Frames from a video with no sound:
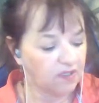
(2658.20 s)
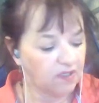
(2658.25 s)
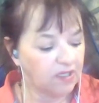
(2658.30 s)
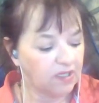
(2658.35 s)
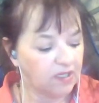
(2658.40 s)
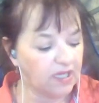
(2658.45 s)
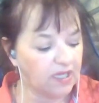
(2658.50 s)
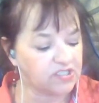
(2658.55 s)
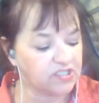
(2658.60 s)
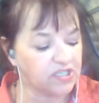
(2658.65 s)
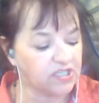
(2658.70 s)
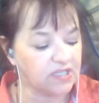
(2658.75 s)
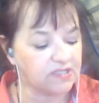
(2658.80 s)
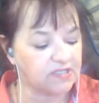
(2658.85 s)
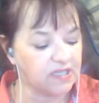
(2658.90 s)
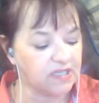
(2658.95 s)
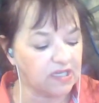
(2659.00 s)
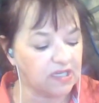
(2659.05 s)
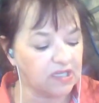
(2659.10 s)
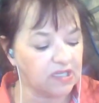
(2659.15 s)

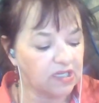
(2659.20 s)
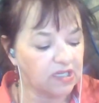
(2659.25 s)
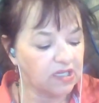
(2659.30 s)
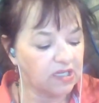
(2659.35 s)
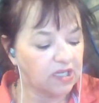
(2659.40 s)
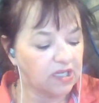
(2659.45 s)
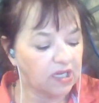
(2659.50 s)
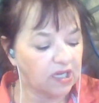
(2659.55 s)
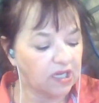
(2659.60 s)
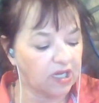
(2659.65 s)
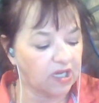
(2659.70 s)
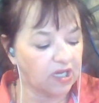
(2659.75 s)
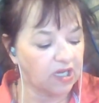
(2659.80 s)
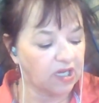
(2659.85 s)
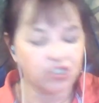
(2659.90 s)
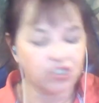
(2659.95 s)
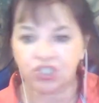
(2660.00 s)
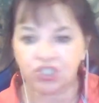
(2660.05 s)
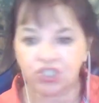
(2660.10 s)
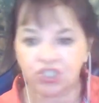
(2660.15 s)
SGT.
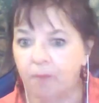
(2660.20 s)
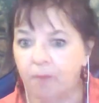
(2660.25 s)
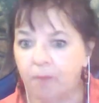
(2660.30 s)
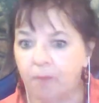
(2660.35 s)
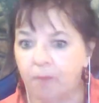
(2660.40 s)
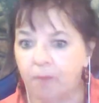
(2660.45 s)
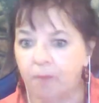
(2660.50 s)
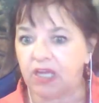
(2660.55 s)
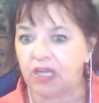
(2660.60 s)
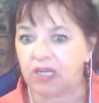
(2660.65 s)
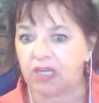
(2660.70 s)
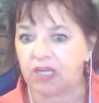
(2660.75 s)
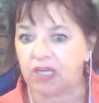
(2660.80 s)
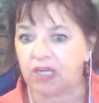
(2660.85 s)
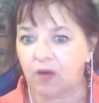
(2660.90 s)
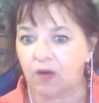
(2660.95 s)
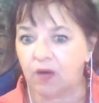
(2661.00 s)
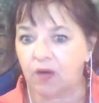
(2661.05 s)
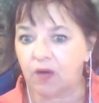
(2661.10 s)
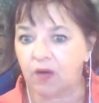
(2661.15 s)
Stop being
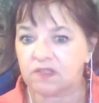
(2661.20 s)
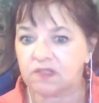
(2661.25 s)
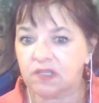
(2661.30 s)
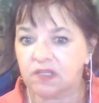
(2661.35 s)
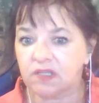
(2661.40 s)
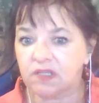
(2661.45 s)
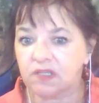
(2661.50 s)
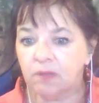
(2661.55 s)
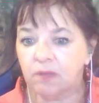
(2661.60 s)
cowards.